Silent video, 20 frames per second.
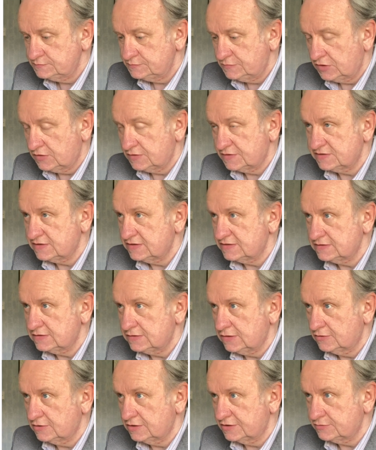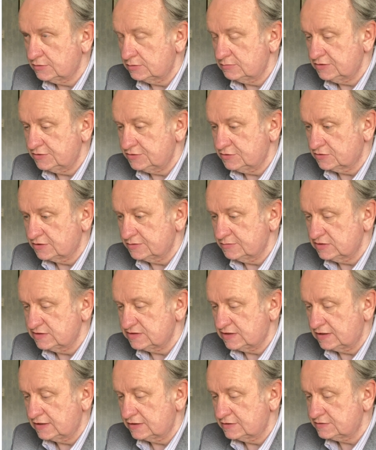Honestly, it's longer to open a document than
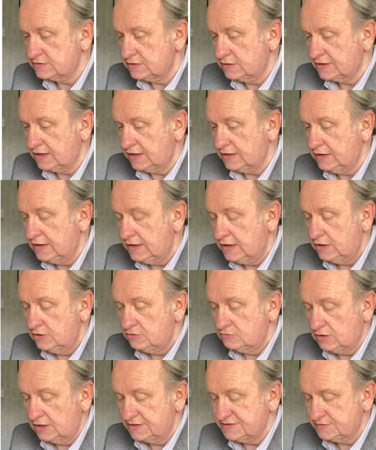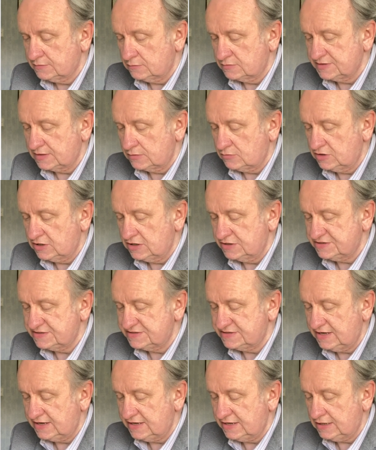anything else. Okay, right, so what was that one I just
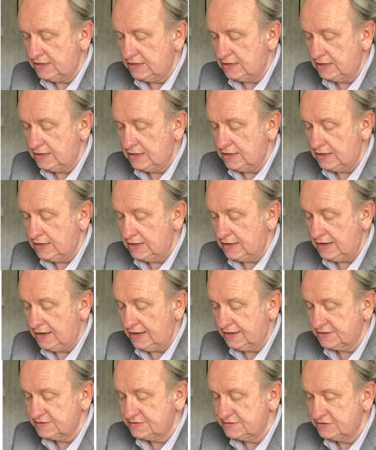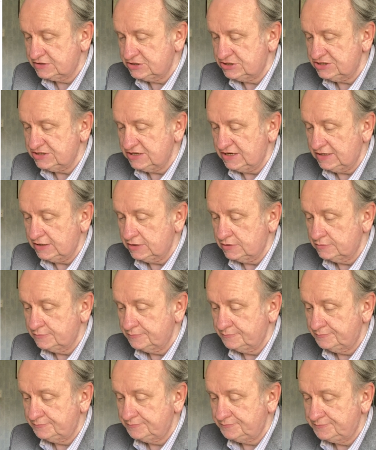said? XG.
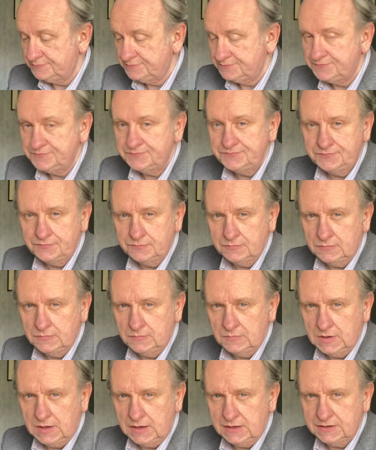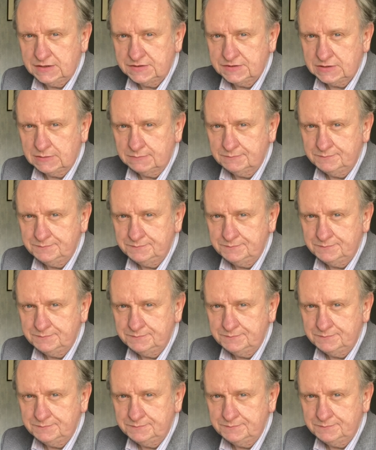And it's done.